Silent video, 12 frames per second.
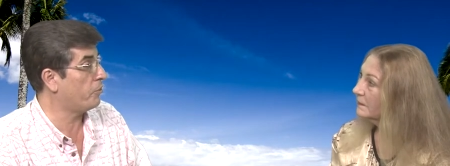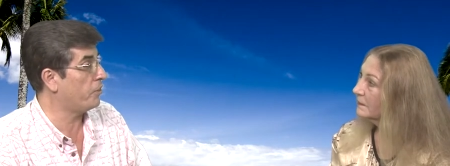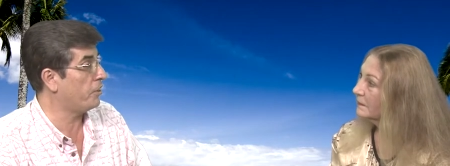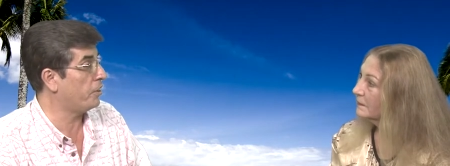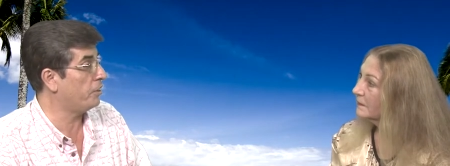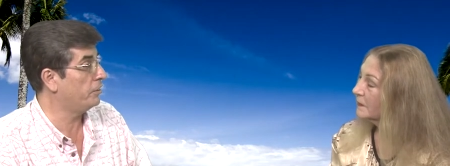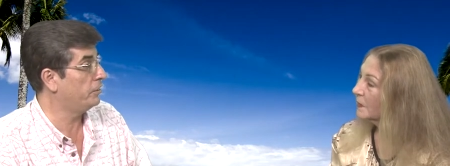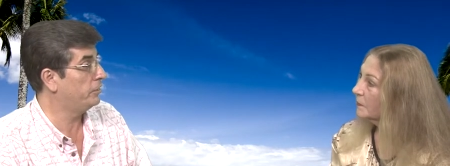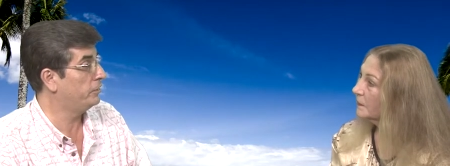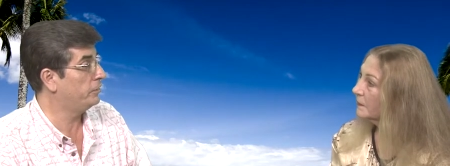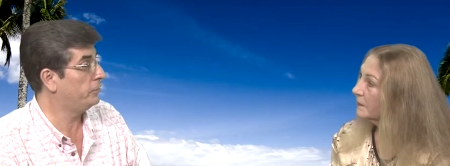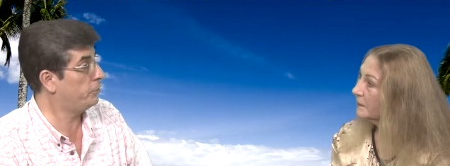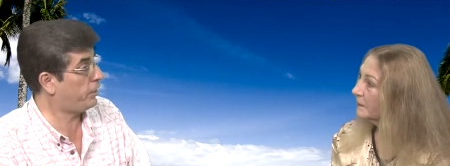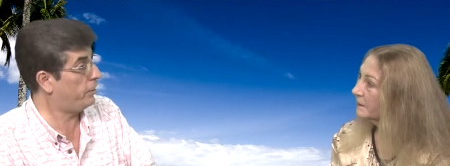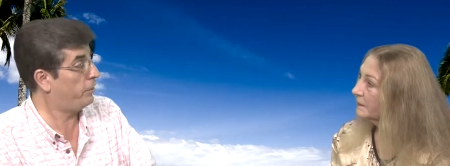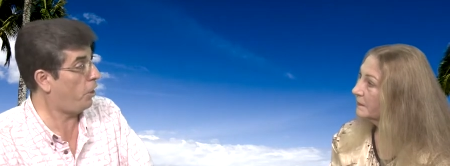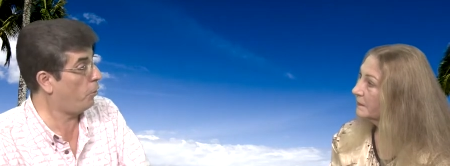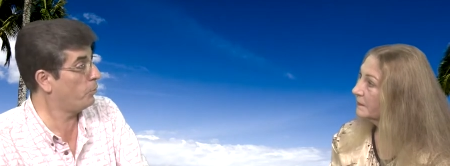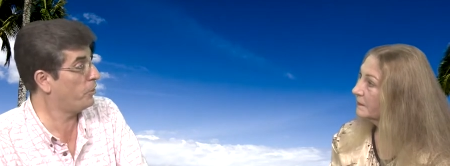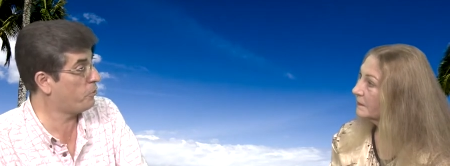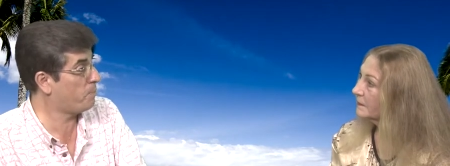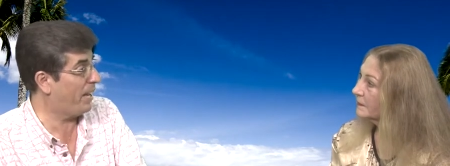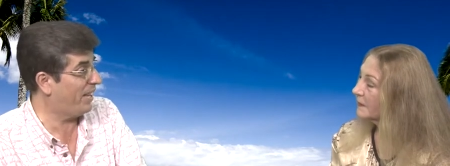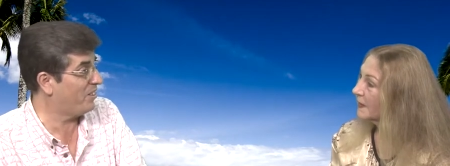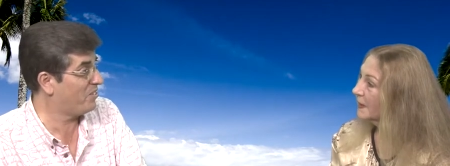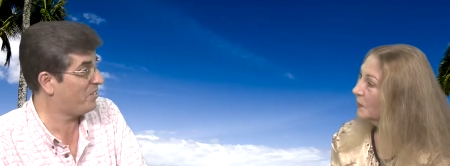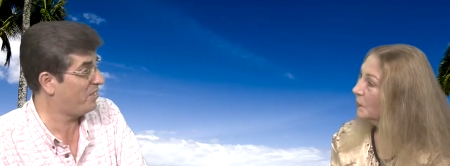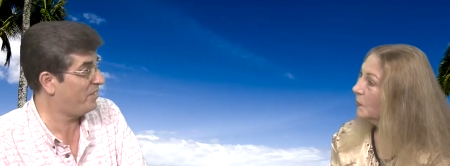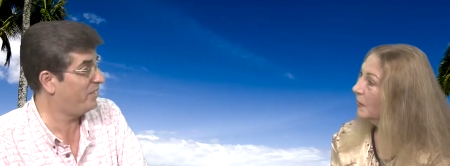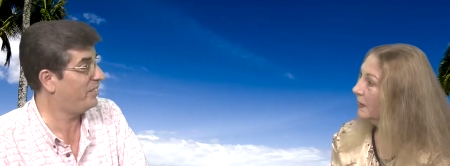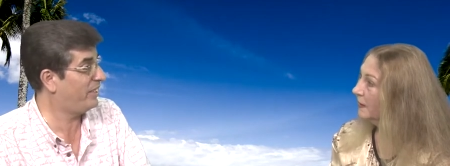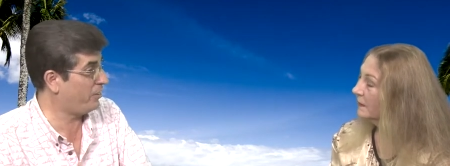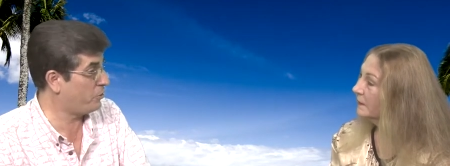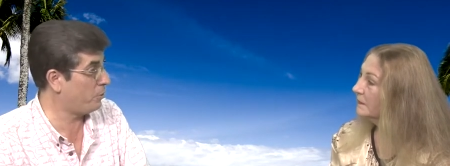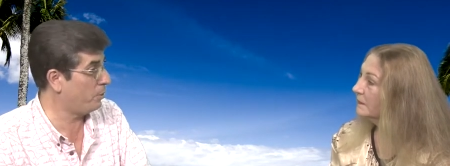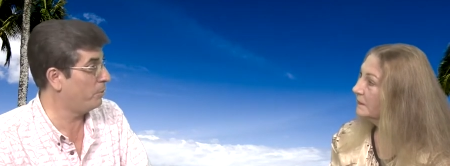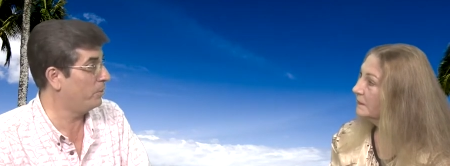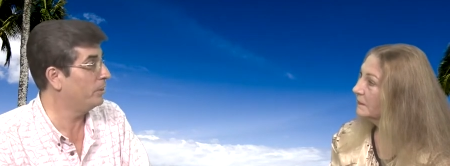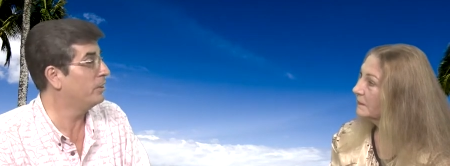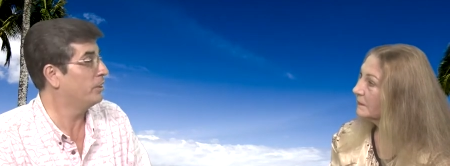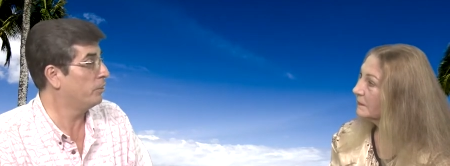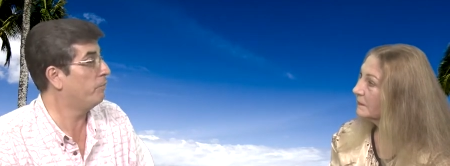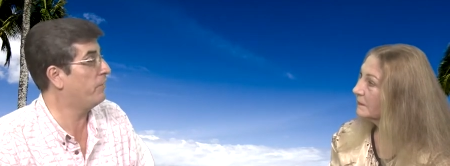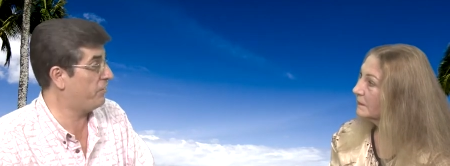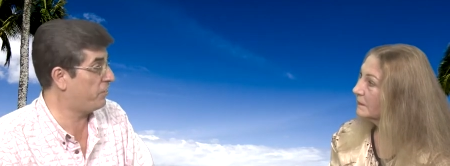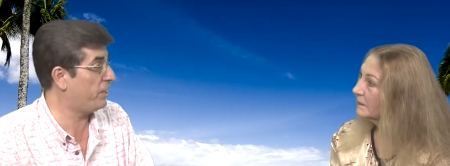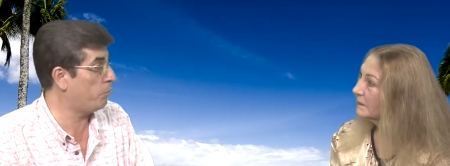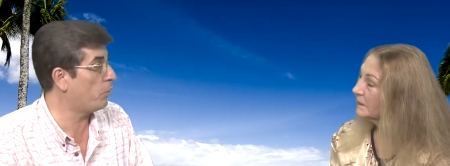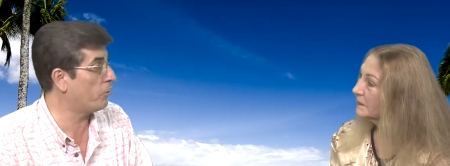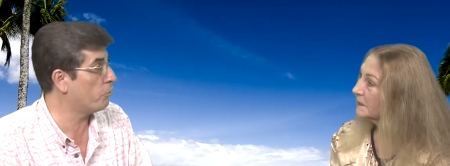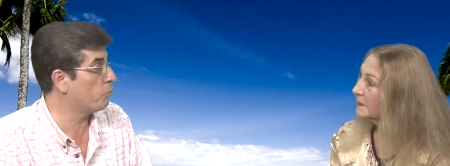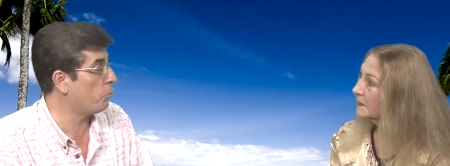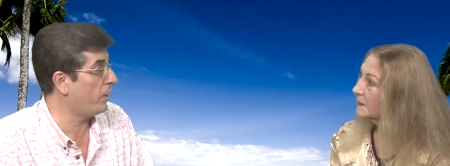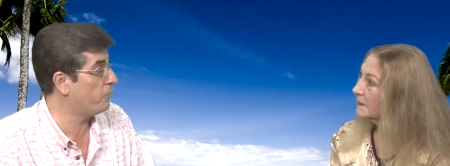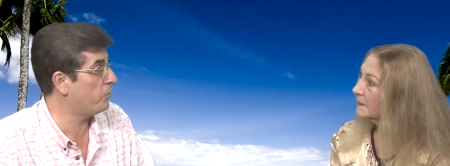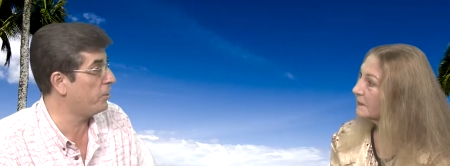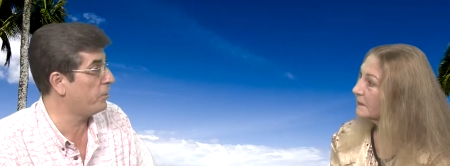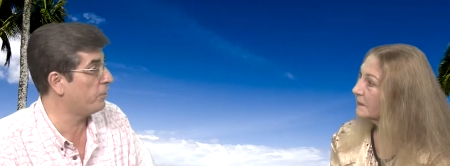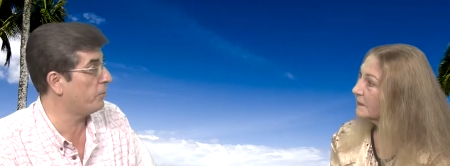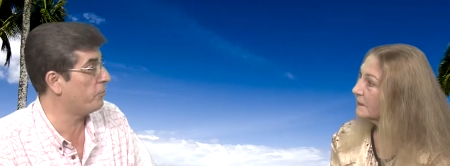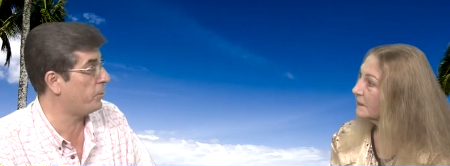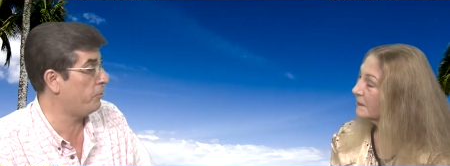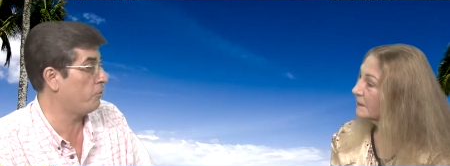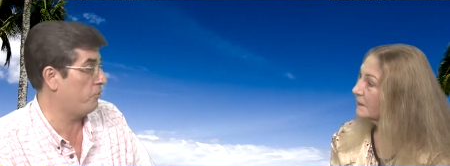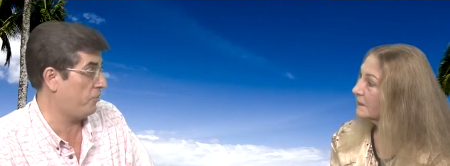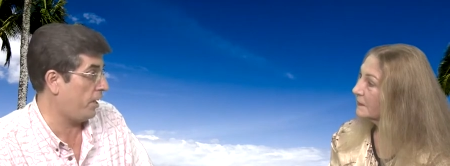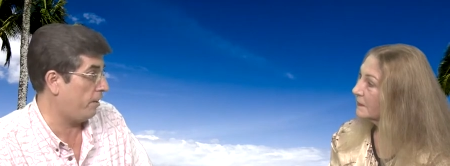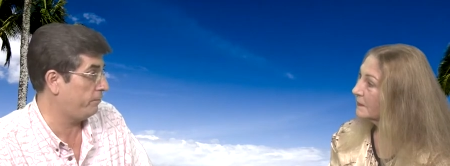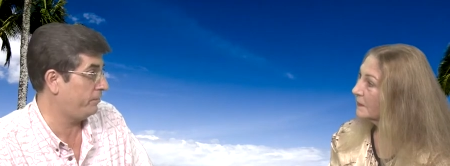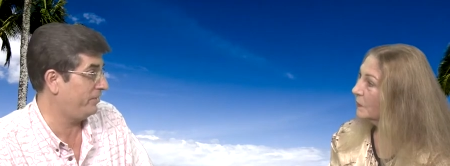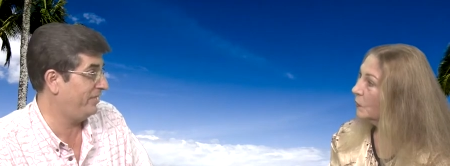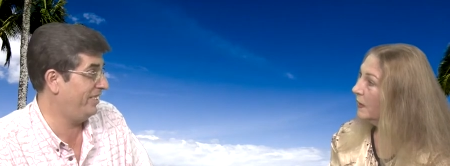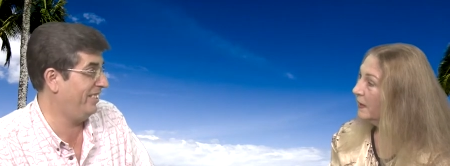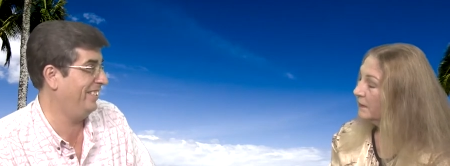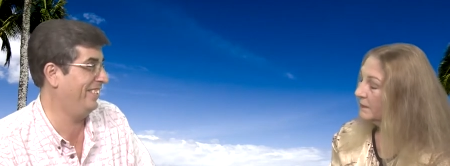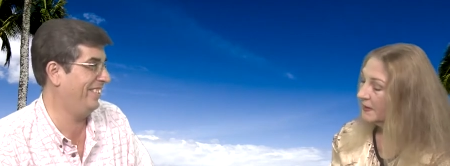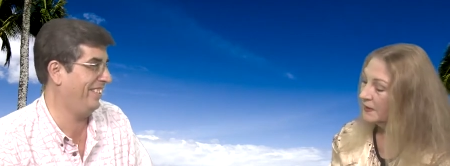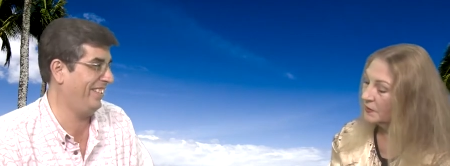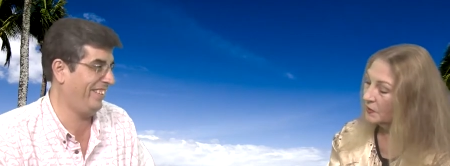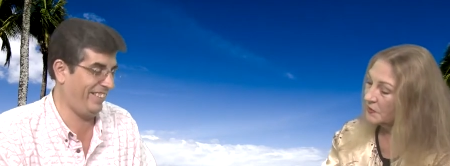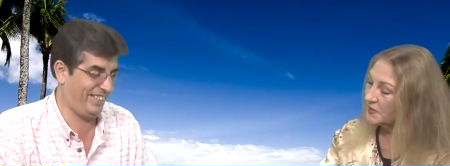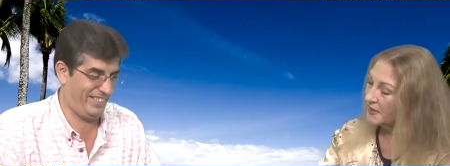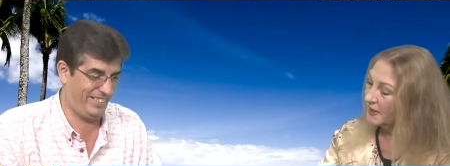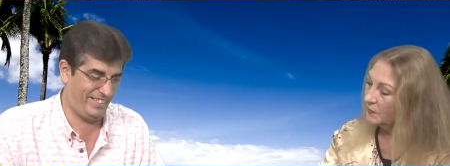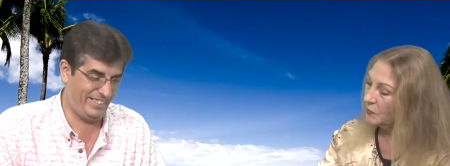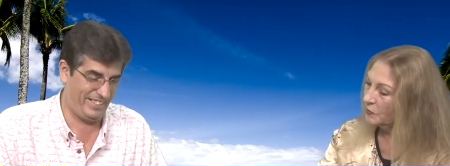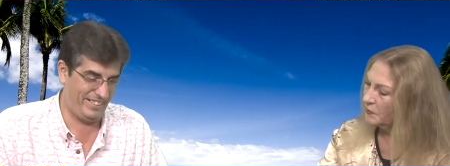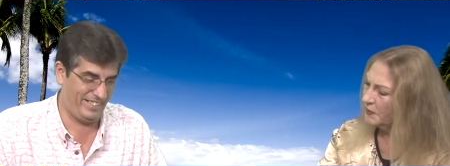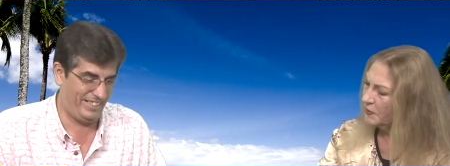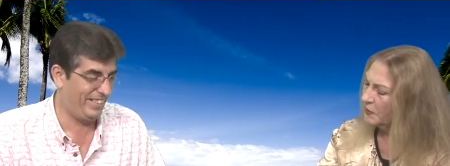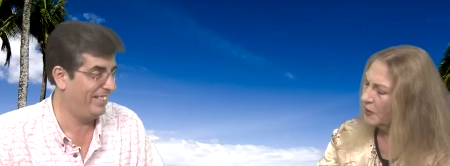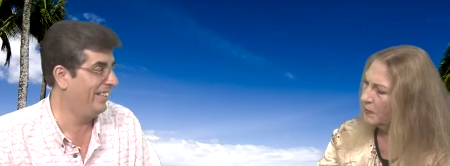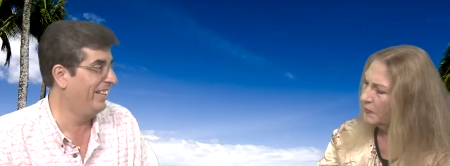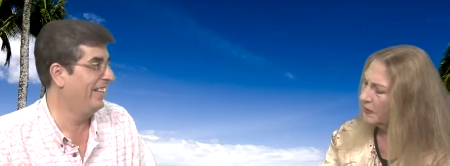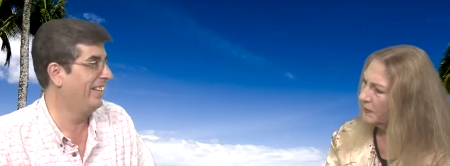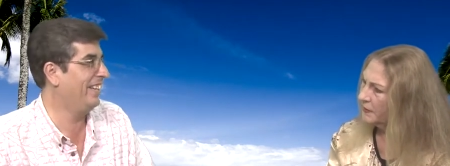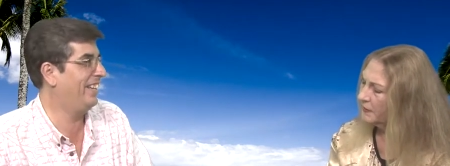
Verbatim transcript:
Speaker 1: a year, mm -hmm. you can own the space right. that you're visiting coming once or twice a year to see your stuff.
Speaker 2: Right, and then your little sidewalk will be your common area.